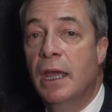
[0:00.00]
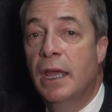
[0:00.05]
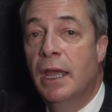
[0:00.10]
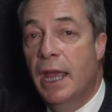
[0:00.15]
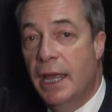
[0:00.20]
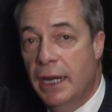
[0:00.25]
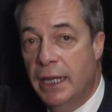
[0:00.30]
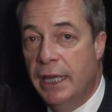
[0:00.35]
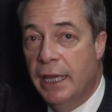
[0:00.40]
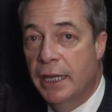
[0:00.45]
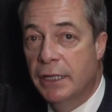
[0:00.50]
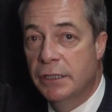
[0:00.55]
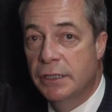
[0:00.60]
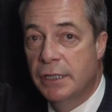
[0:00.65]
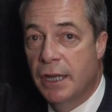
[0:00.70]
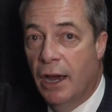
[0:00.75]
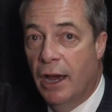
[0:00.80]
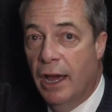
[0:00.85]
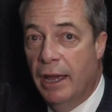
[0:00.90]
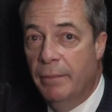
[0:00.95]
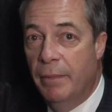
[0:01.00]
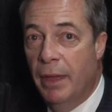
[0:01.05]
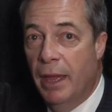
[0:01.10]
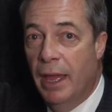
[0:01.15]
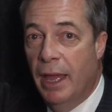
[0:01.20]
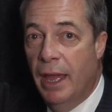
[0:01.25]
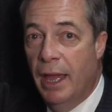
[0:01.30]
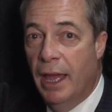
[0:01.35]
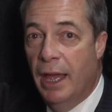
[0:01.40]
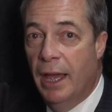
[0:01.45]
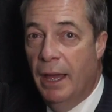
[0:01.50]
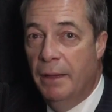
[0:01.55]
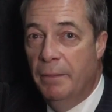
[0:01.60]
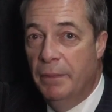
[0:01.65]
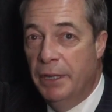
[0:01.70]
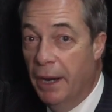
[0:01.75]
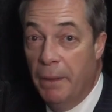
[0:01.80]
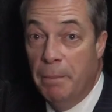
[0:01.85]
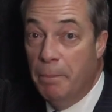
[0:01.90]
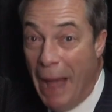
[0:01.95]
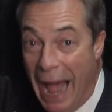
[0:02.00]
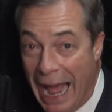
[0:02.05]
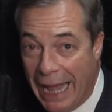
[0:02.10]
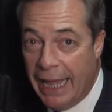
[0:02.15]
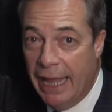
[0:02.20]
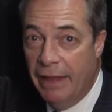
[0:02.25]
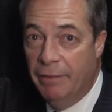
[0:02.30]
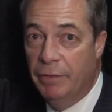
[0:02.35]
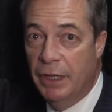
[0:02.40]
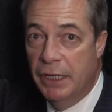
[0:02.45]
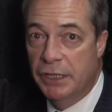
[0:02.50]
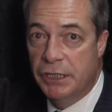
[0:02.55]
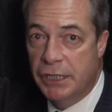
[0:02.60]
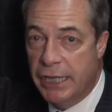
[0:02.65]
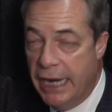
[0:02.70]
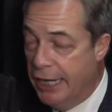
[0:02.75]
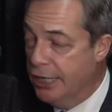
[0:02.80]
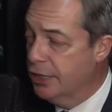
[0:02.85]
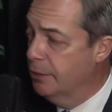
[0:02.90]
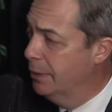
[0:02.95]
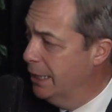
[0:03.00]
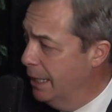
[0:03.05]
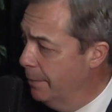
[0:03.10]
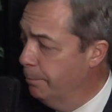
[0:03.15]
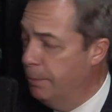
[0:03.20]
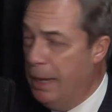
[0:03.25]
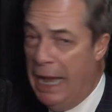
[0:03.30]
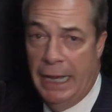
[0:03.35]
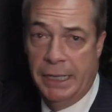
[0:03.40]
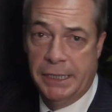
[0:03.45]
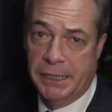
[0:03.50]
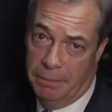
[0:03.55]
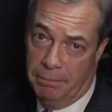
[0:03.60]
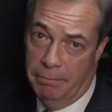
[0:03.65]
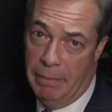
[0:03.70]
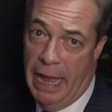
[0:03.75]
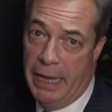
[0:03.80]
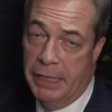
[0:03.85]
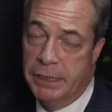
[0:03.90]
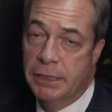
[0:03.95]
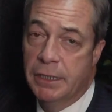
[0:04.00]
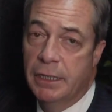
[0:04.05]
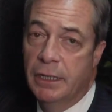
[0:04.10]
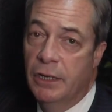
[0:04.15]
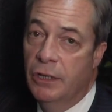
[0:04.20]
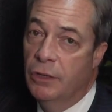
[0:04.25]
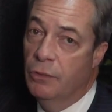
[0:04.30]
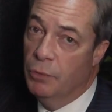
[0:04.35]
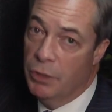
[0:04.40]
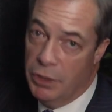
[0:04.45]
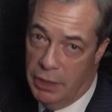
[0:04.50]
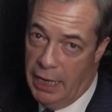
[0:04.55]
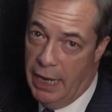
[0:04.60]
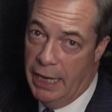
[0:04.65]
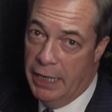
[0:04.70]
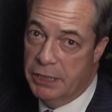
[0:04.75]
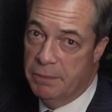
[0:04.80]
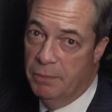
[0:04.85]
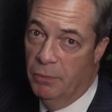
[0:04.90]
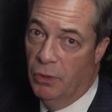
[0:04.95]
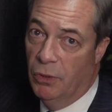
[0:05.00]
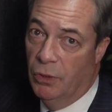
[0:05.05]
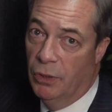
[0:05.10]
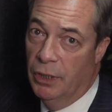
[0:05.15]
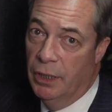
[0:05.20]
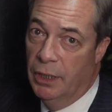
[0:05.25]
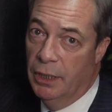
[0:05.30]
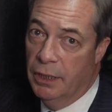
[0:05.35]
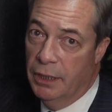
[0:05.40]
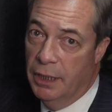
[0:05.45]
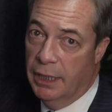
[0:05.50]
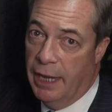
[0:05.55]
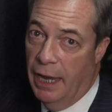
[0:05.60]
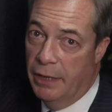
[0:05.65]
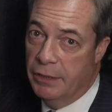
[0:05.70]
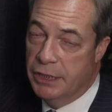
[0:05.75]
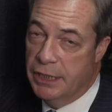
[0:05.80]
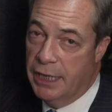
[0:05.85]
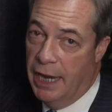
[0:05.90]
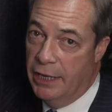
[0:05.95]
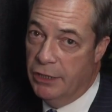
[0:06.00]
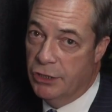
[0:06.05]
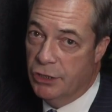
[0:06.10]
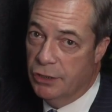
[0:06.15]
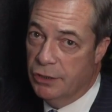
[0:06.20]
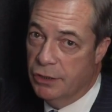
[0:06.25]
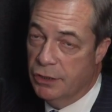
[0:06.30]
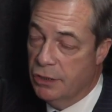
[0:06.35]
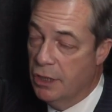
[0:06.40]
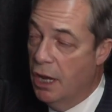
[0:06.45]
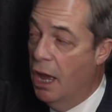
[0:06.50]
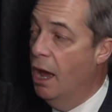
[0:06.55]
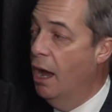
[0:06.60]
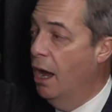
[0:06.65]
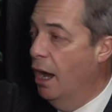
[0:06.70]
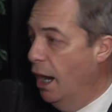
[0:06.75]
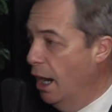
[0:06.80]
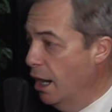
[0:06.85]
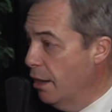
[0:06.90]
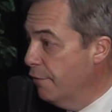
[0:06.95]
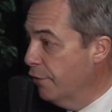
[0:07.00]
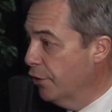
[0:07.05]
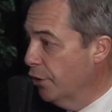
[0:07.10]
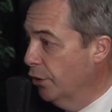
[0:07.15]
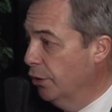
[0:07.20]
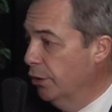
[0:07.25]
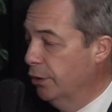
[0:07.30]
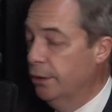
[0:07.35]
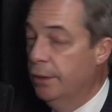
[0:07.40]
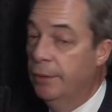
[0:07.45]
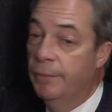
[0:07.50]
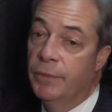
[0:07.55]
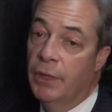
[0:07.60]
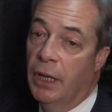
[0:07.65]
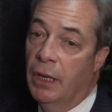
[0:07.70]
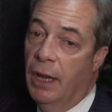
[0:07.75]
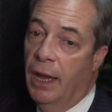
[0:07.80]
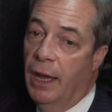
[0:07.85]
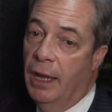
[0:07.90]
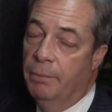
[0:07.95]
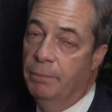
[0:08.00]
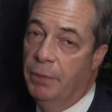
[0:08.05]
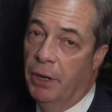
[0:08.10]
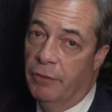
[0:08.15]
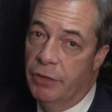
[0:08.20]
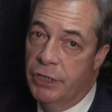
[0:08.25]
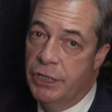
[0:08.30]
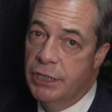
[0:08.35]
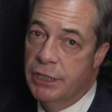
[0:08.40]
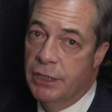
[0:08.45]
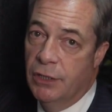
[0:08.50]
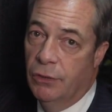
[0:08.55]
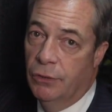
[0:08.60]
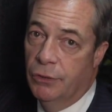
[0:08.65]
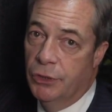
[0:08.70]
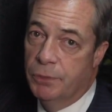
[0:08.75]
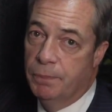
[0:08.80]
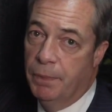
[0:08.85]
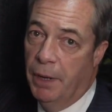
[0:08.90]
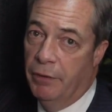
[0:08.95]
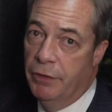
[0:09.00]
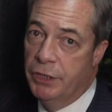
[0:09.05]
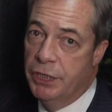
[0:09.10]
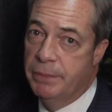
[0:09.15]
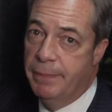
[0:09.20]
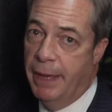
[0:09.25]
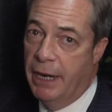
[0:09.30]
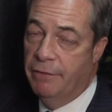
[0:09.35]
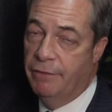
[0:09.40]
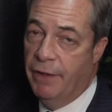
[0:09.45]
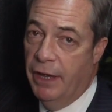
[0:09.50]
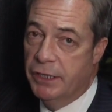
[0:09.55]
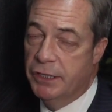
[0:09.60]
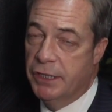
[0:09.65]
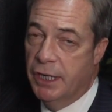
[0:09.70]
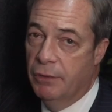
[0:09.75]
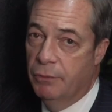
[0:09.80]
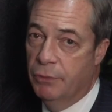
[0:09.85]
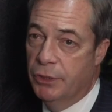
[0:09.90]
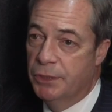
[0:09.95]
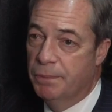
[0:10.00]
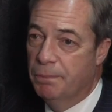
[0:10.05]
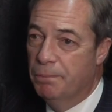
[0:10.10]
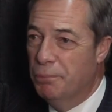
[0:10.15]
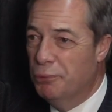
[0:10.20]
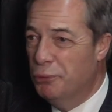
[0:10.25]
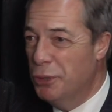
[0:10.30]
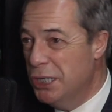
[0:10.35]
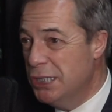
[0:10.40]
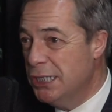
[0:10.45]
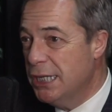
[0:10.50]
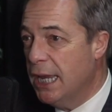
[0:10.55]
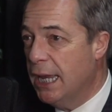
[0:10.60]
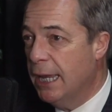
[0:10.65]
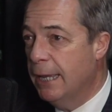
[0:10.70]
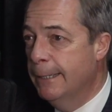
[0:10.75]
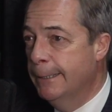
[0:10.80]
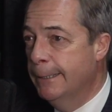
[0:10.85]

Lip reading: in a year's time back in this terrible impasse and mess with years more negotiations. Overall, Boris's launch, Boris's manifesto was pretty